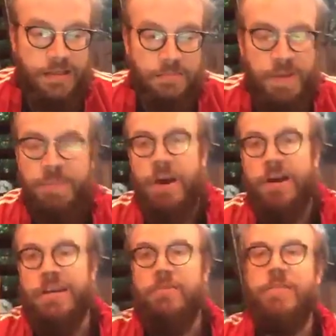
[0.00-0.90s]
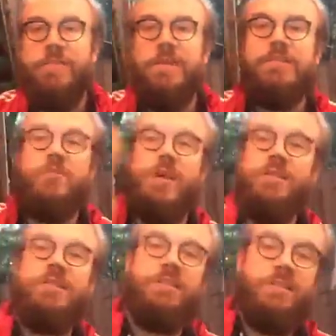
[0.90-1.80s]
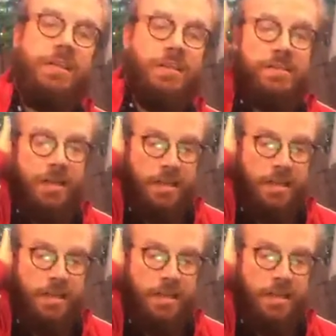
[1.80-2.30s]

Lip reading: people argue over these questions, and it's like